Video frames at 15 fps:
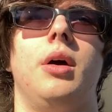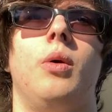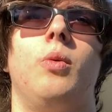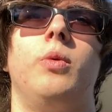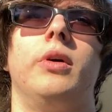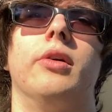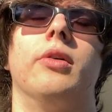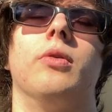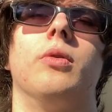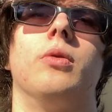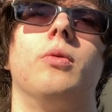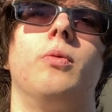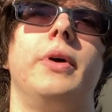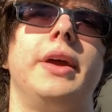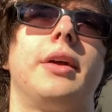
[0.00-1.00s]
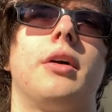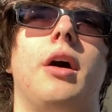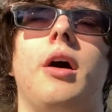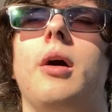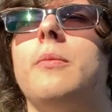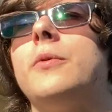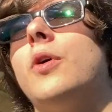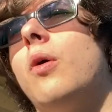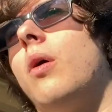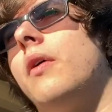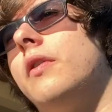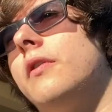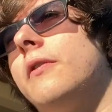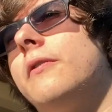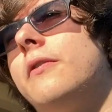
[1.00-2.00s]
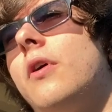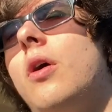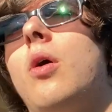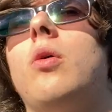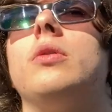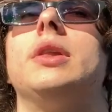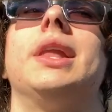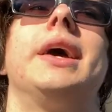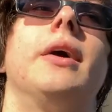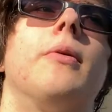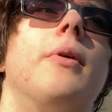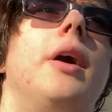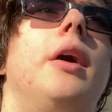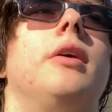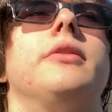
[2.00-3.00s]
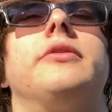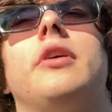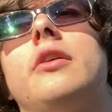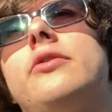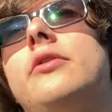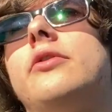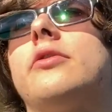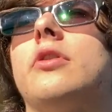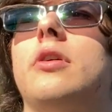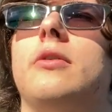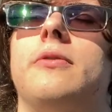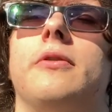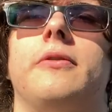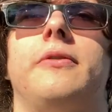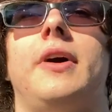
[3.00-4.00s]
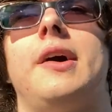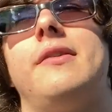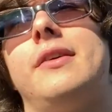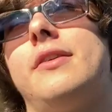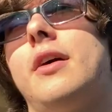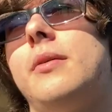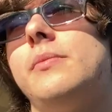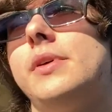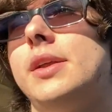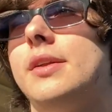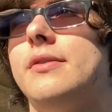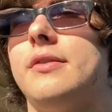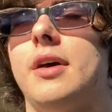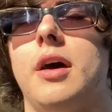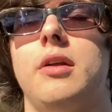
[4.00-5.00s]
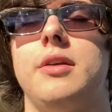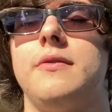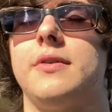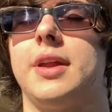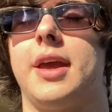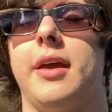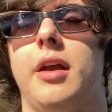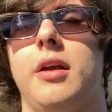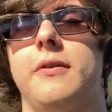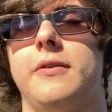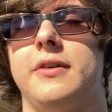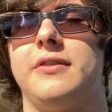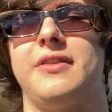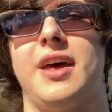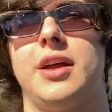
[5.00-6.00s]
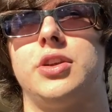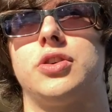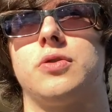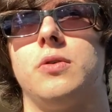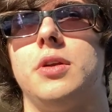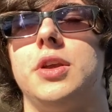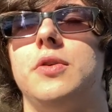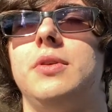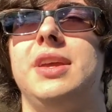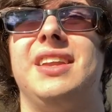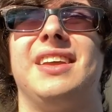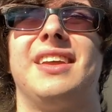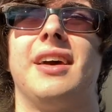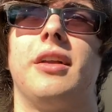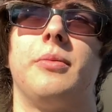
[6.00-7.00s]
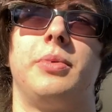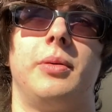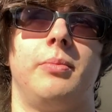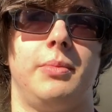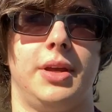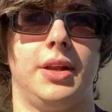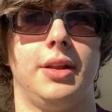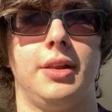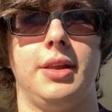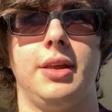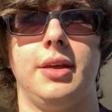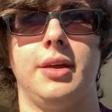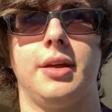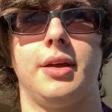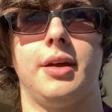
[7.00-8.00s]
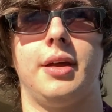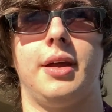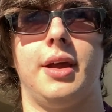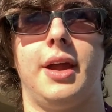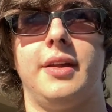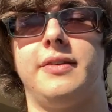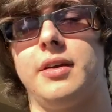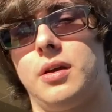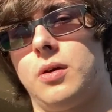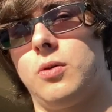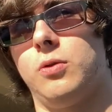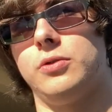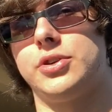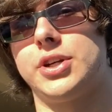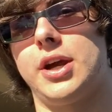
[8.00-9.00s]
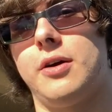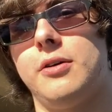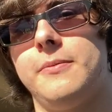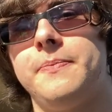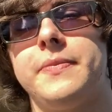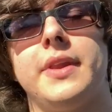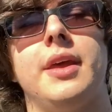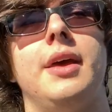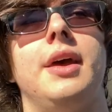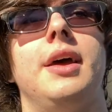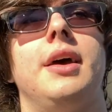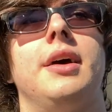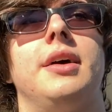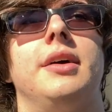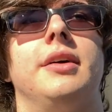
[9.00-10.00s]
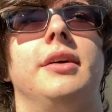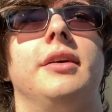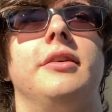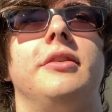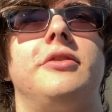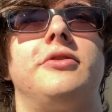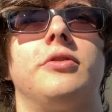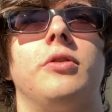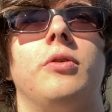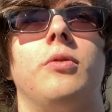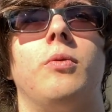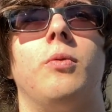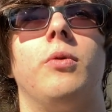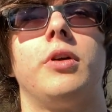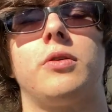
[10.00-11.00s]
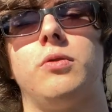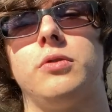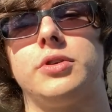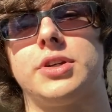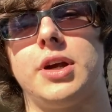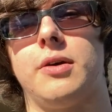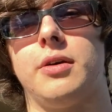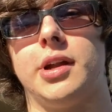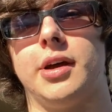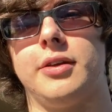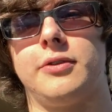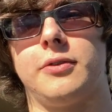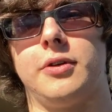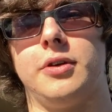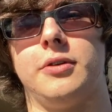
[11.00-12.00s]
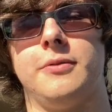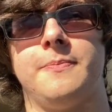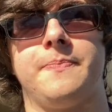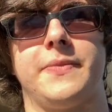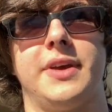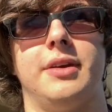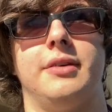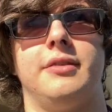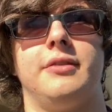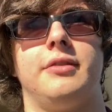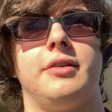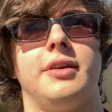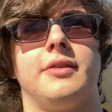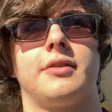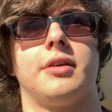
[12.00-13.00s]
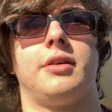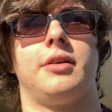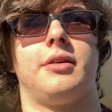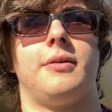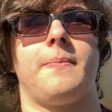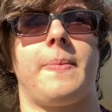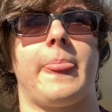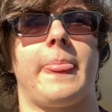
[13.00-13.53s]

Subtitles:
will wake up, go on their phone, lay around, toss and turn for 5 to 10 minutes. I don't even care if it's that short. You need to get up immediately and take a cold shower. So what a cold shower does for you is it's gonna